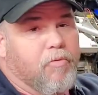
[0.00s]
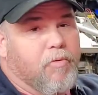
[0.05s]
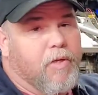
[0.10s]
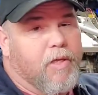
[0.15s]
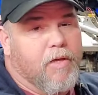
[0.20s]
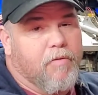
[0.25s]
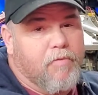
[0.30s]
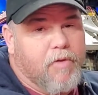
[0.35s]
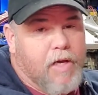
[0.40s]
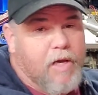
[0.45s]
wanted to
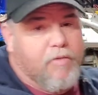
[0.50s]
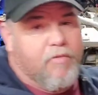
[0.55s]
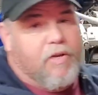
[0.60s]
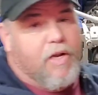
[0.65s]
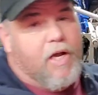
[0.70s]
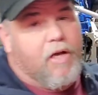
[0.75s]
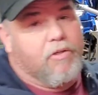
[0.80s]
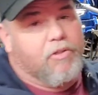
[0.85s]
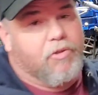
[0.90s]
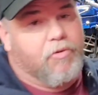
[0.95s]
give you guys an
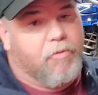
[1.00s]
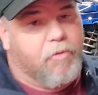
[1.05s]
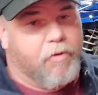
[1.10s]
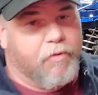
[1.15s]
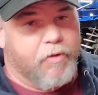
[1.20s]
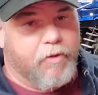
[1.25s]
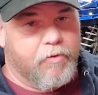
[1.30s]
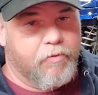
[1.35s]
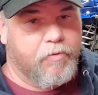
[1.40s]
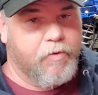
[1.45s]
outro on
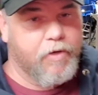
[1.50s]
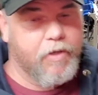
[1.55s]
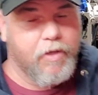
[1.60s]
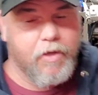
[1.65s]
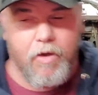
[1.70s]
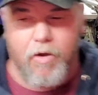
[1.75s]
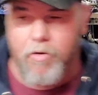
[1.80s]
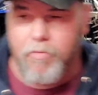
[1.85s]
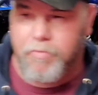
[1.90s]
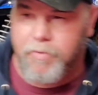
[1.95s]
this
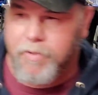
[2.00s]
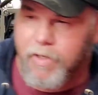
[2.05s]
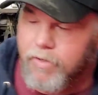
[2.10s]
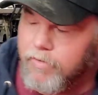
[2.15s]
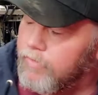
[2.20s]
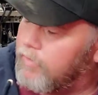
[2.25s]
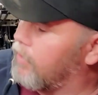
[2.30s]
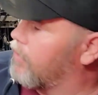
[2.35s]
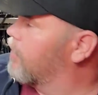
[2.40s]
video because